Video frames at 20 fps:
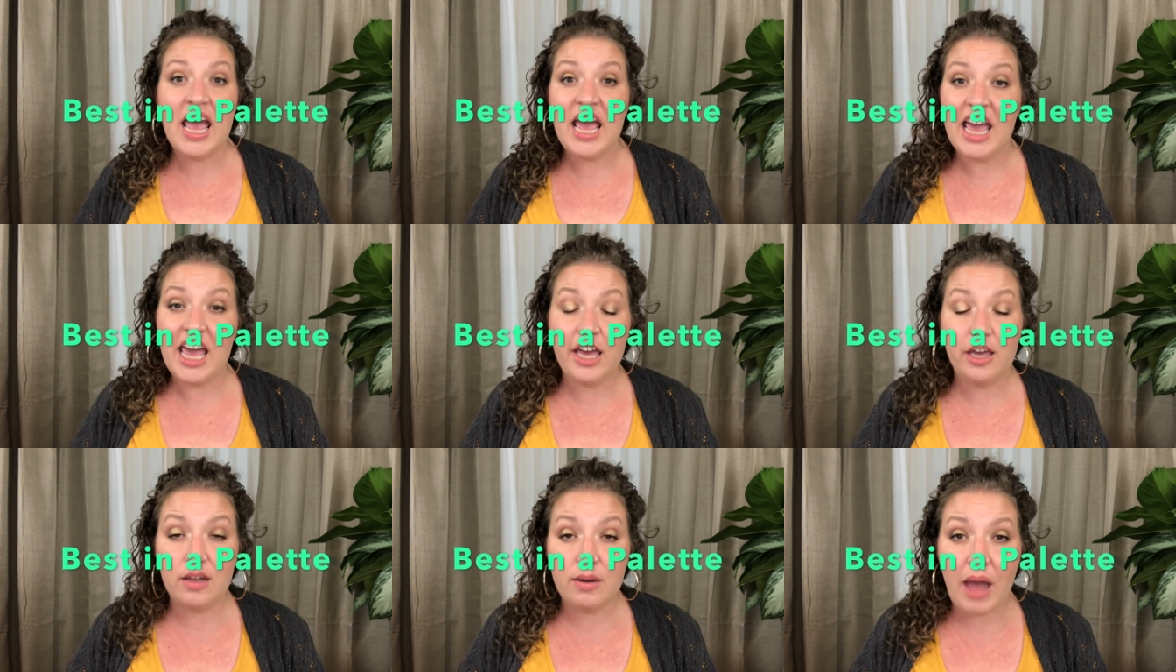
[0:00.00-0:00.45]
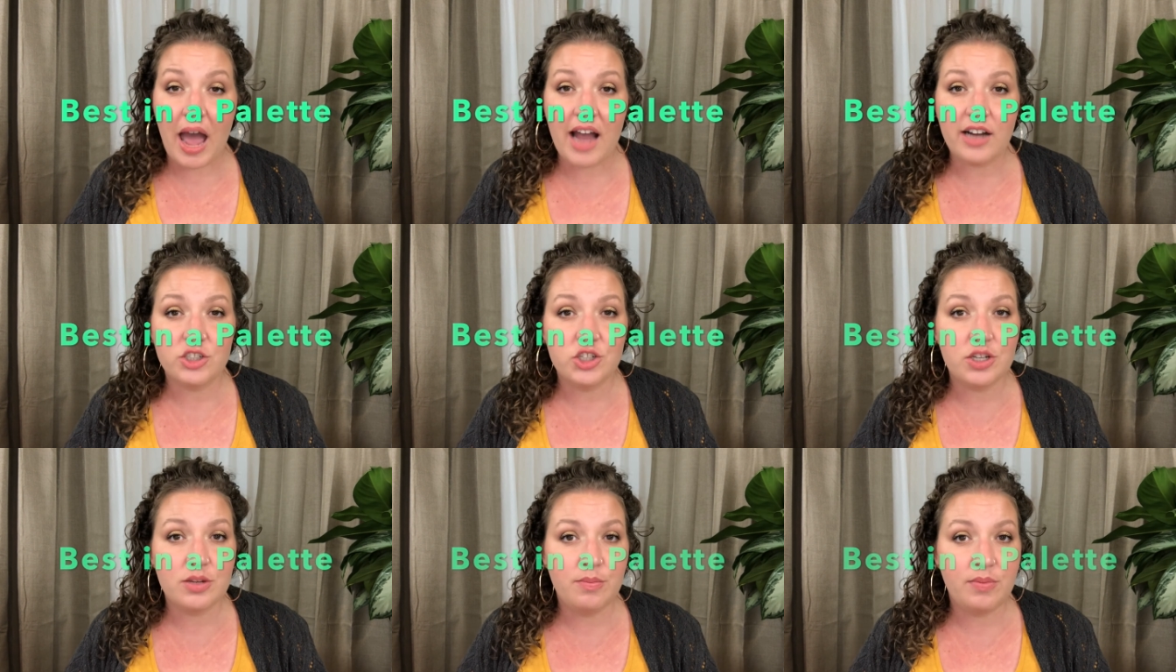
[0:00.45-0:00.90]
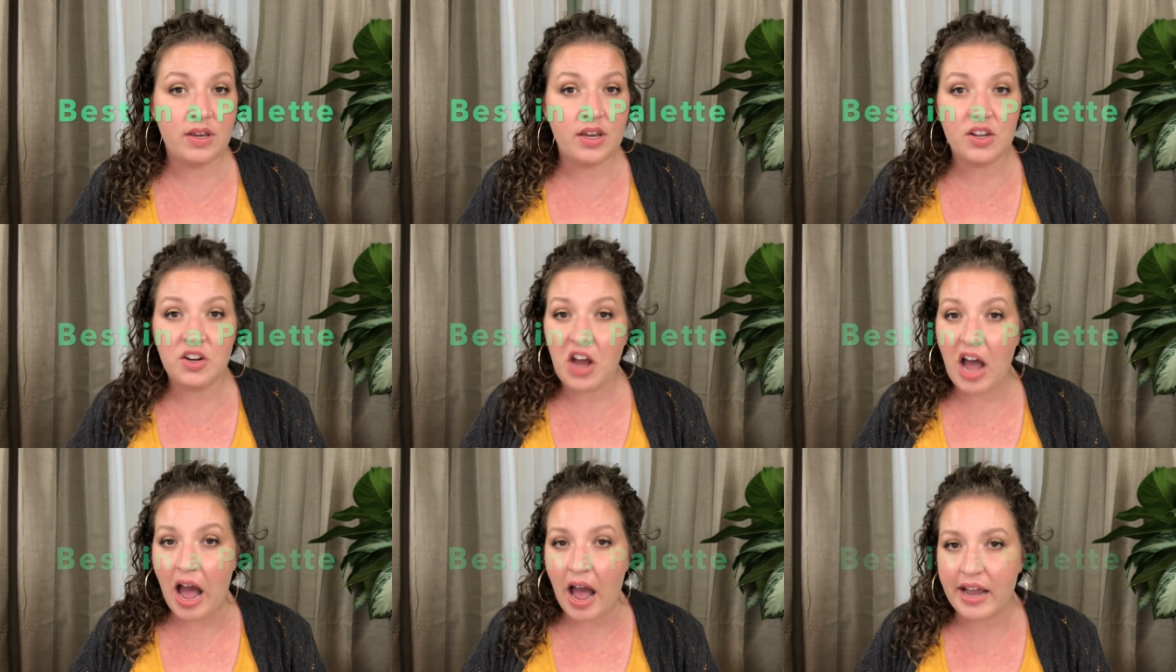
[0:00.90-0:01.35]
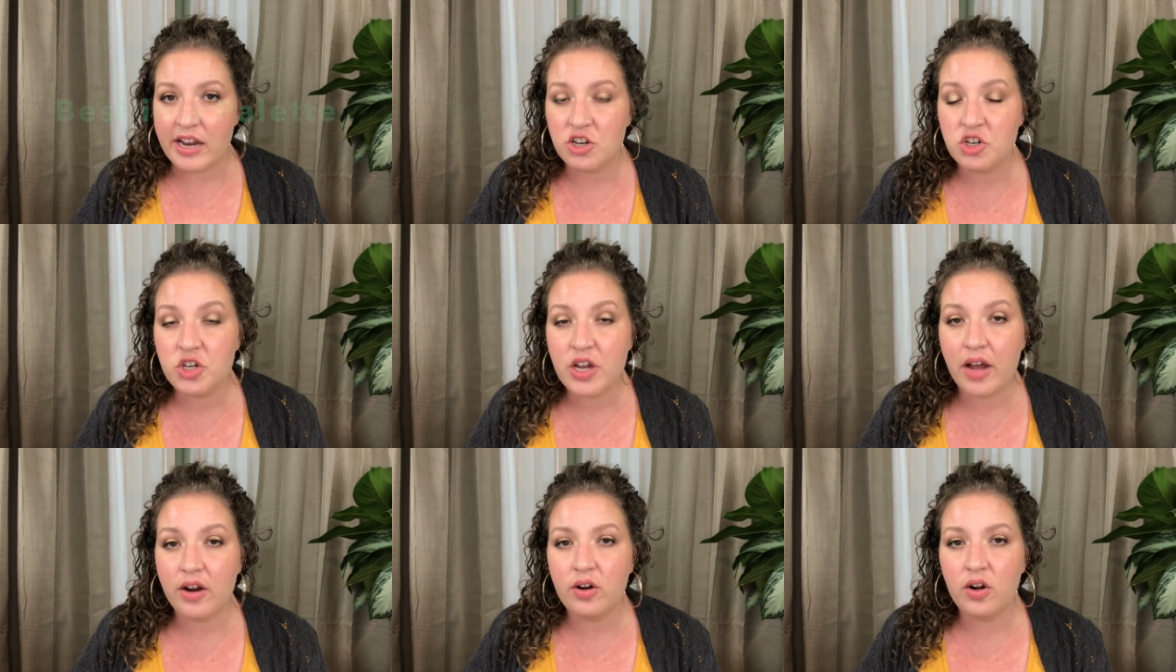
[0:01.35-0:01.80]
It could actually be an
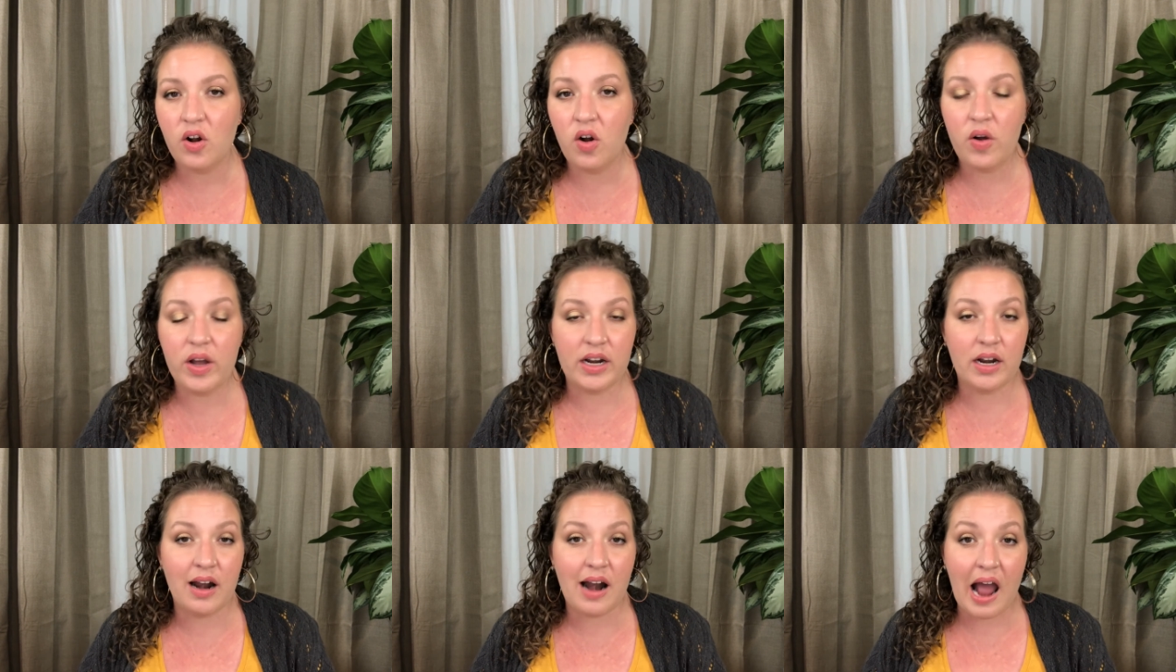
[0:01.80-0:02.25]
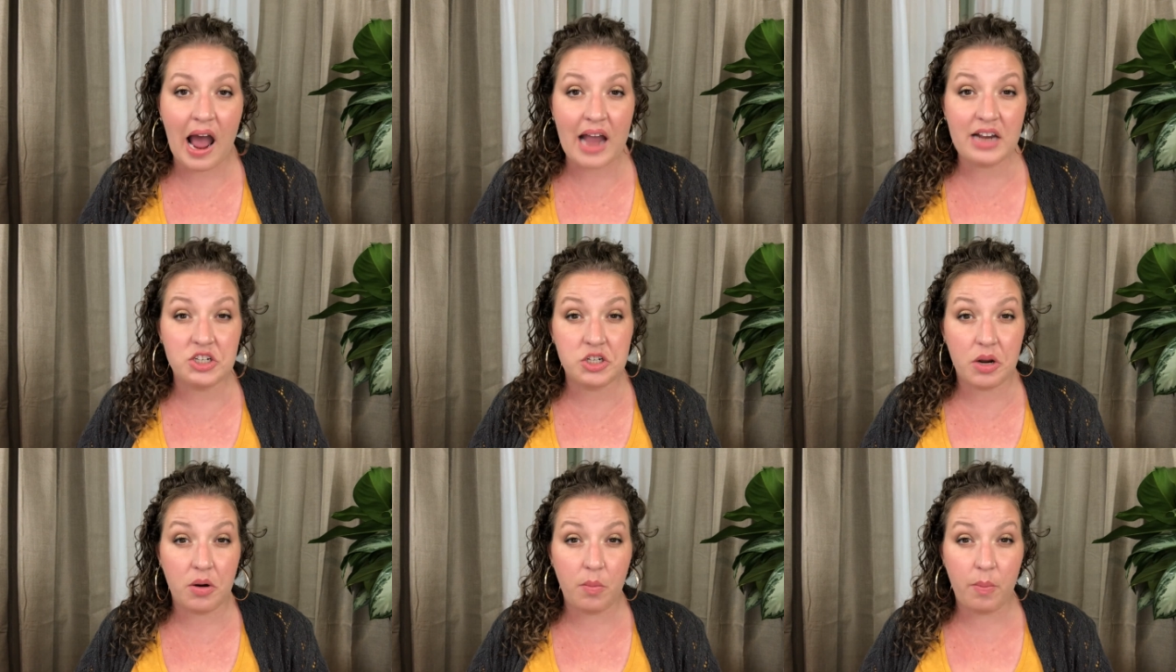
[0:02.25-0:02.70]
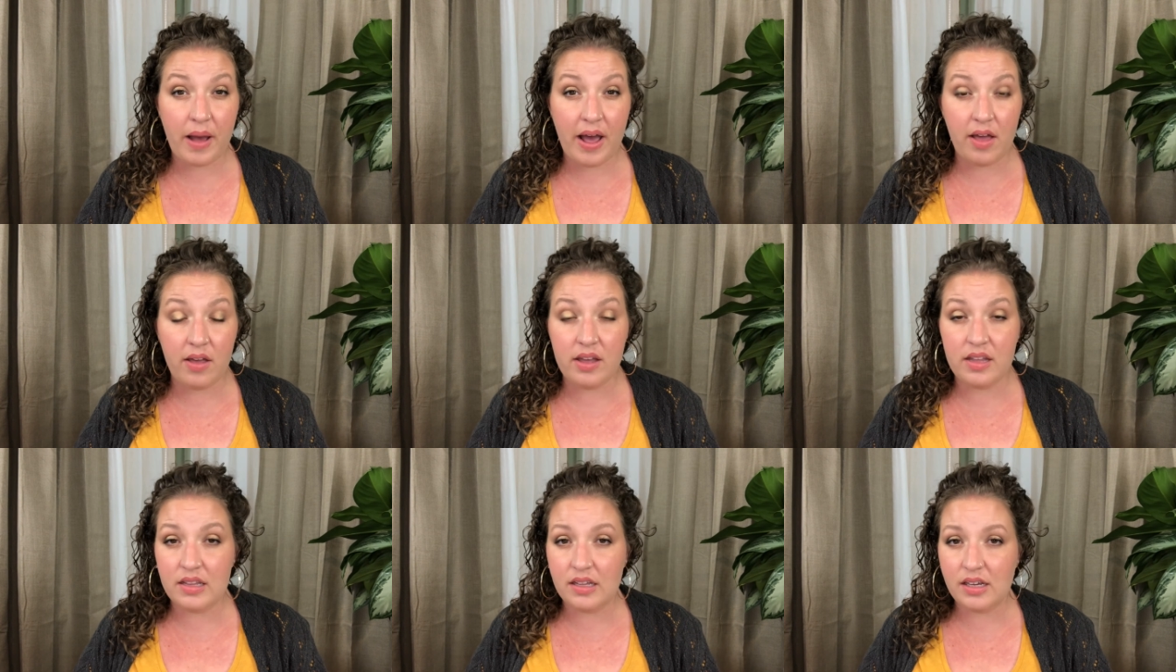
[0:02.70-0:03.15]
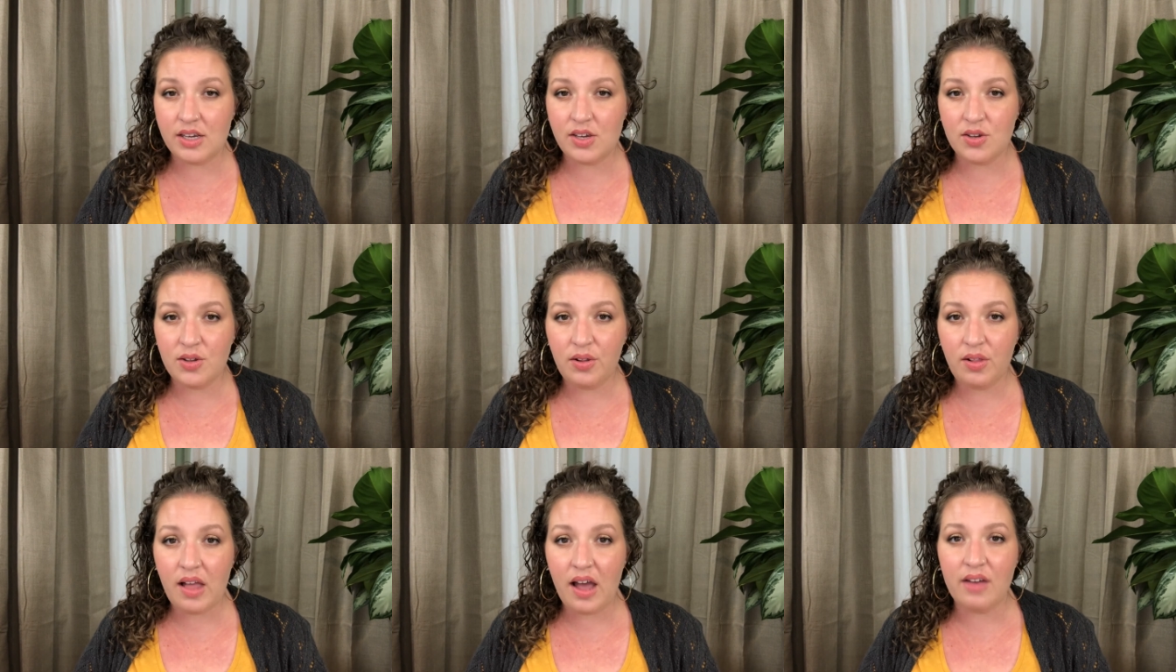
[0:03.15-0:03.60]
eyeshadow and an eyeshadow palette that
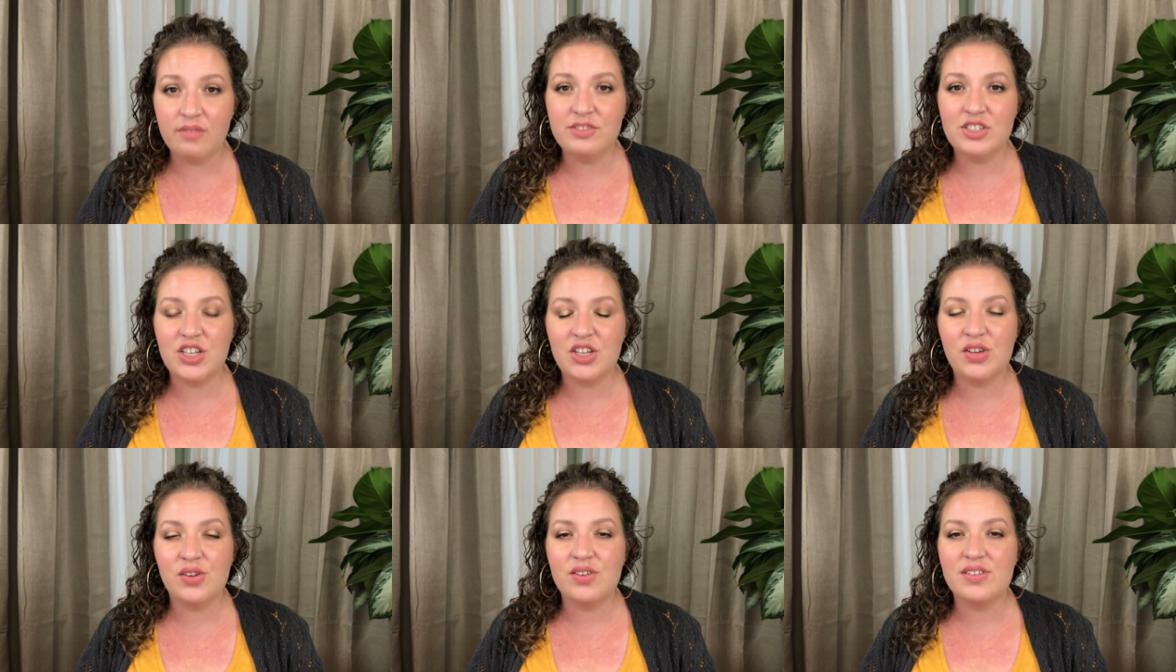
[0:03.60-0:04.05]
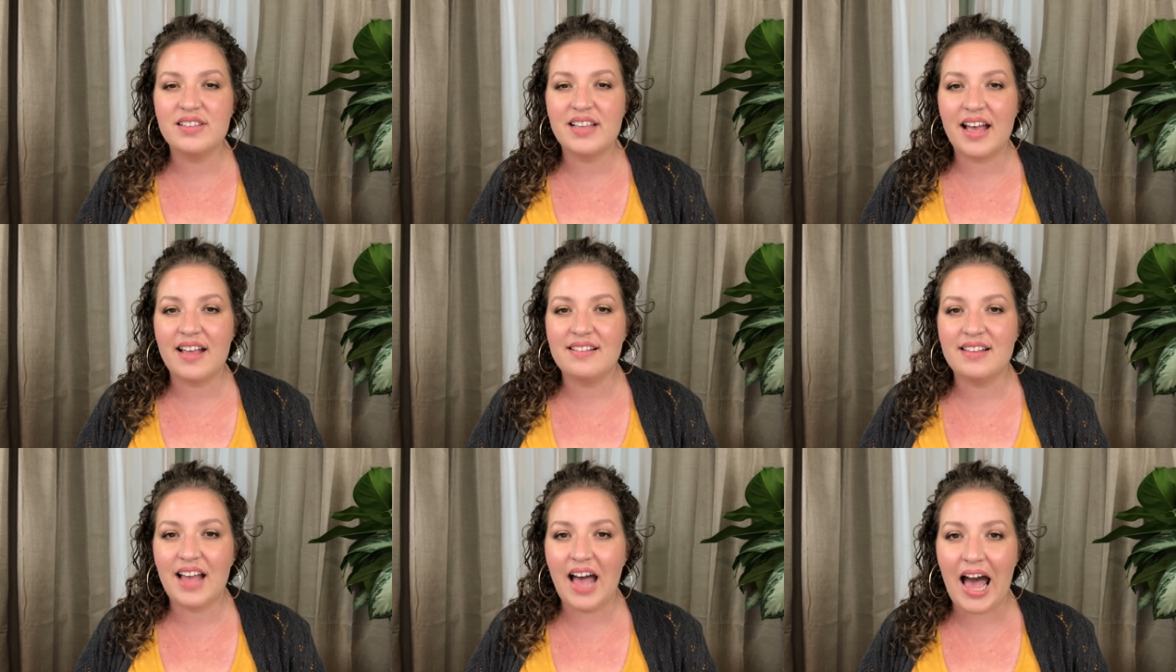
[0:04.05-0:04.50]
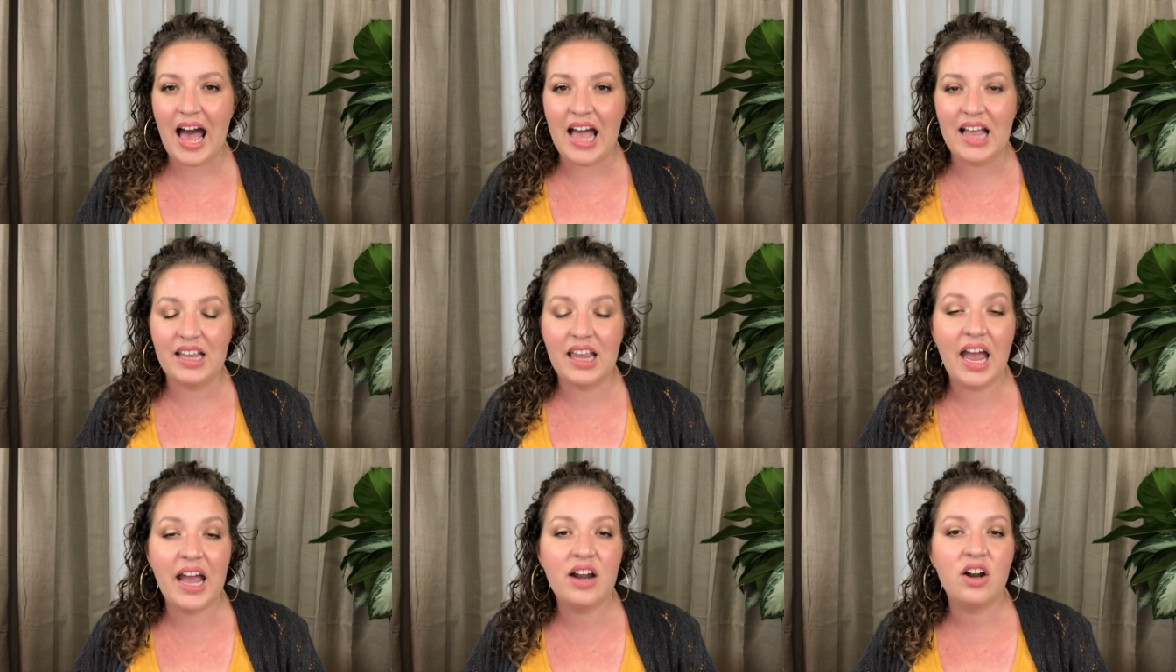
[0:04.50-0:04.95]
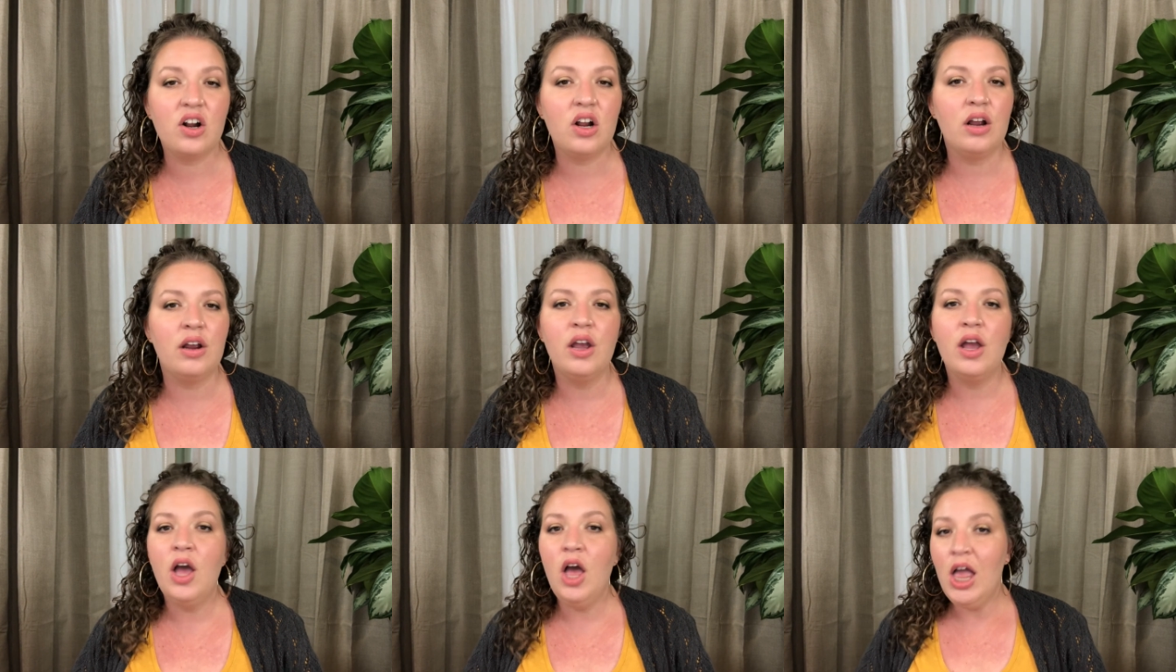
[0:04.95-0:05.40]
you love to use as a
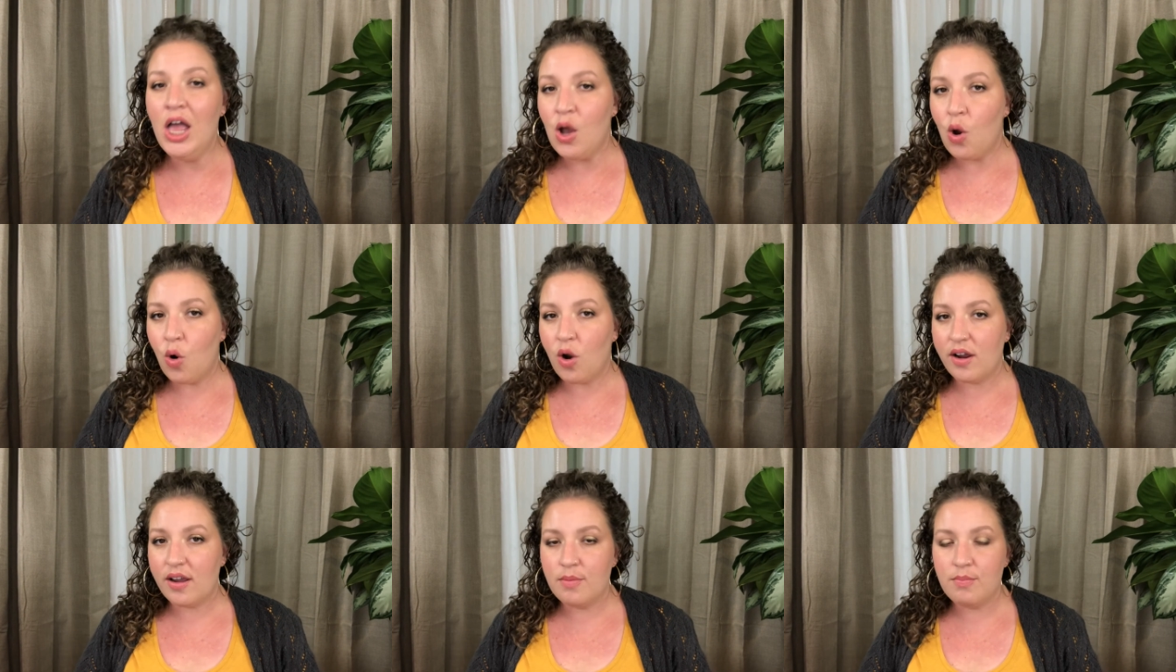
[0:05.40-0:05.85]
highlighter, or it can